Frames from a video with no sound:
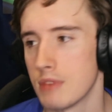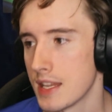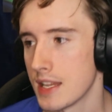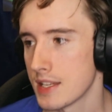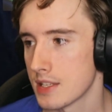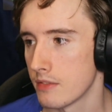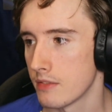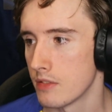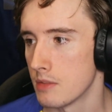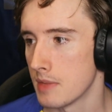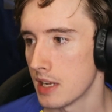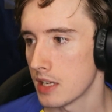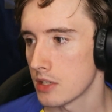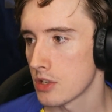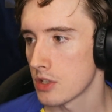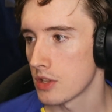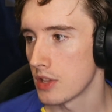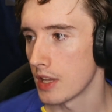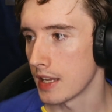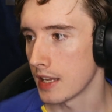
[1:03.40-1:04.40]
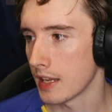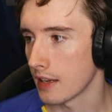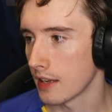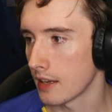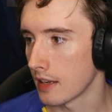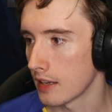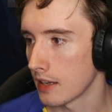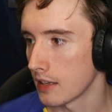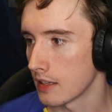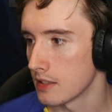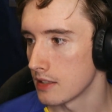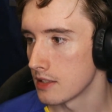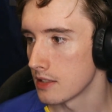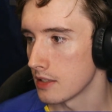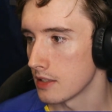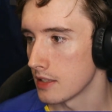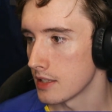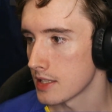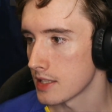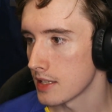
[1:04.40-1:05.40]
rest of the match, they had,
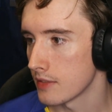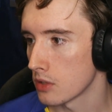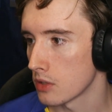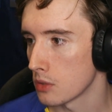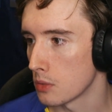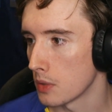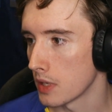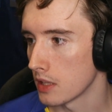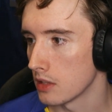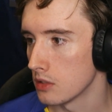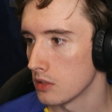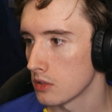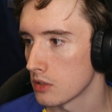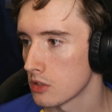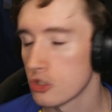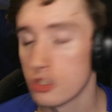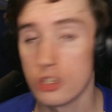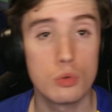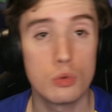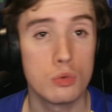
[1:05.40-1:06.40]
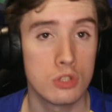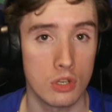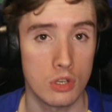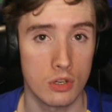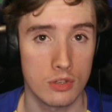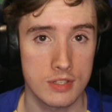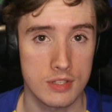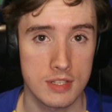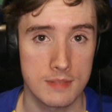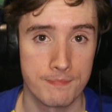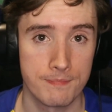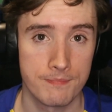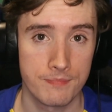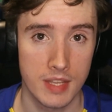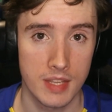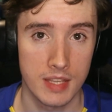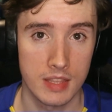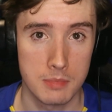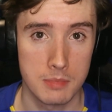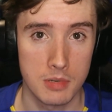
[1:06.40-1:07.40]
let's have a quick look, 2 shots
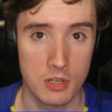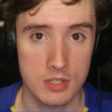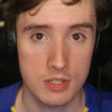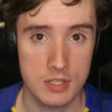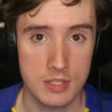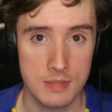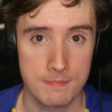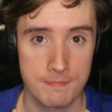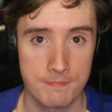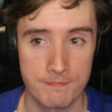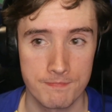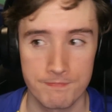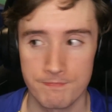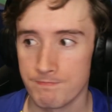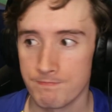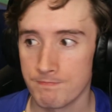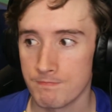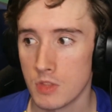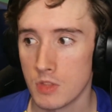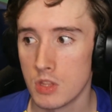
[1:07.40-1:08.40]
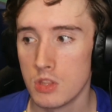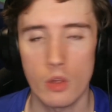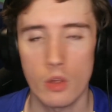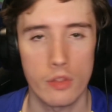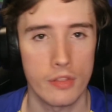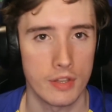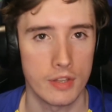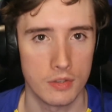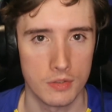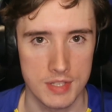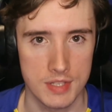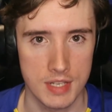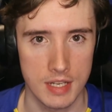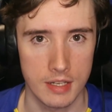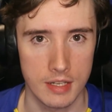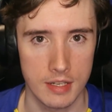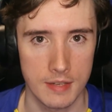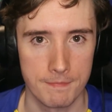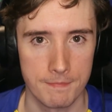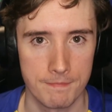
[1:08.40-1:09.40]
in the box. Nothing on
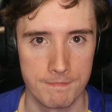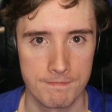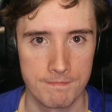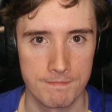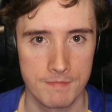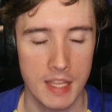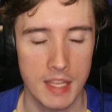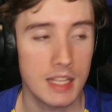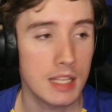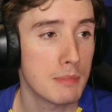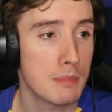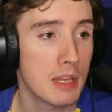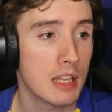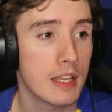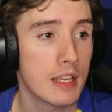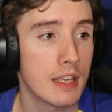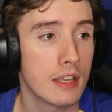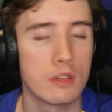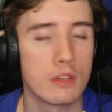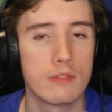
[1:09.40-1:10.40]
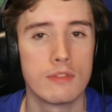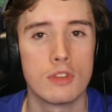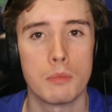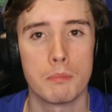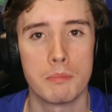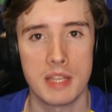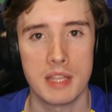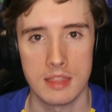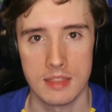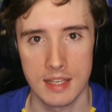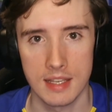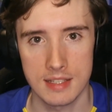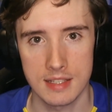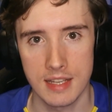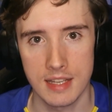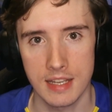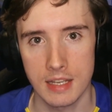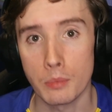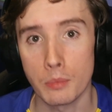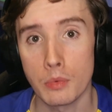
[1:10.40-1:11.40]
target. Ilham Melier could have not been there
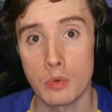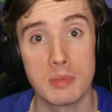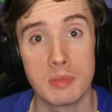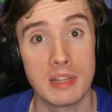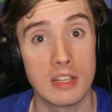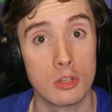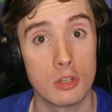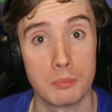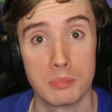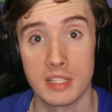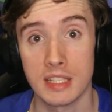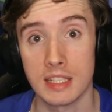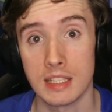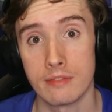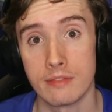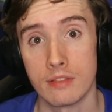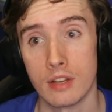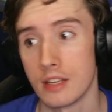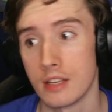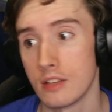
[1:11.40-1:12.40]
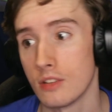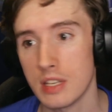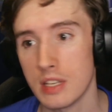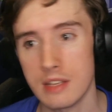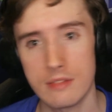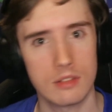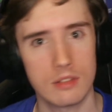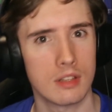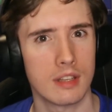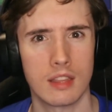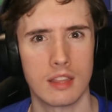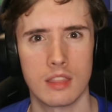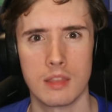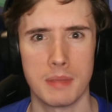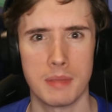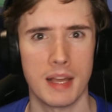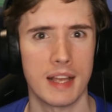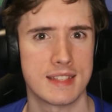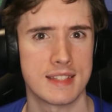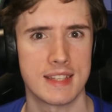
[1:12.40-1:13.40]
today and would have been completely fine. Not even like the
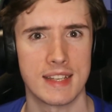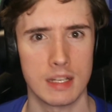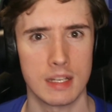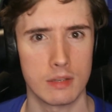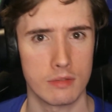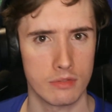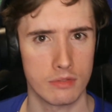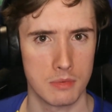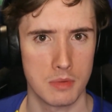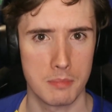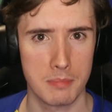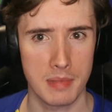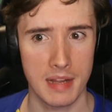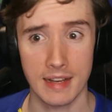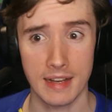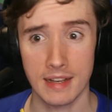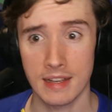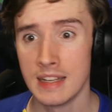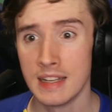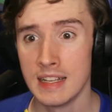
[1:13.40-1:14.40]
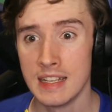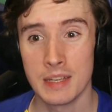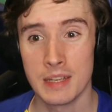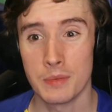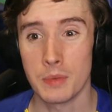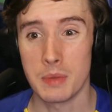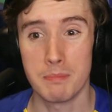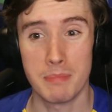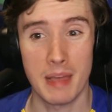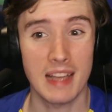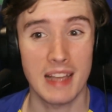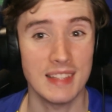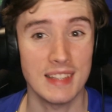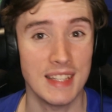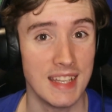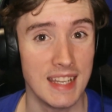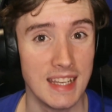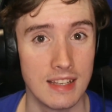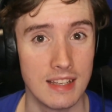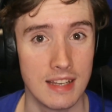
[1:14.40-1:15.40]
passing out from the back. We
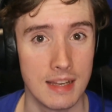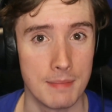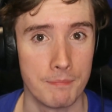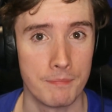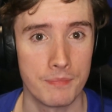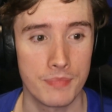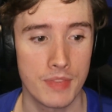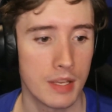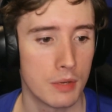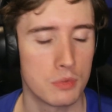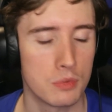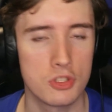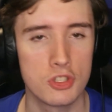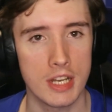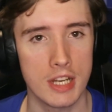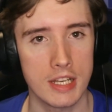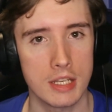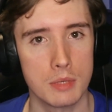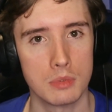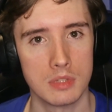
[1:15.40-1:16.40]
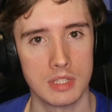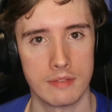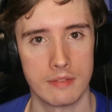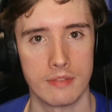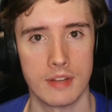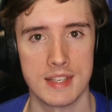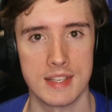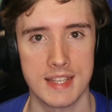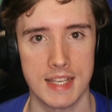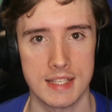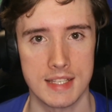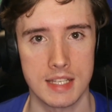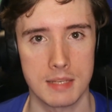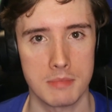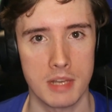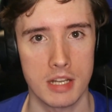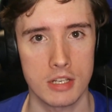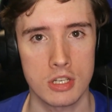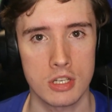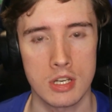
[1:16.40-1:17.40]
barely needed him. It was genuinely a fantastic
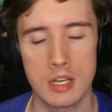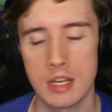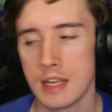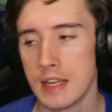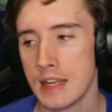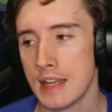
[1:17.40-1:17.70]
match.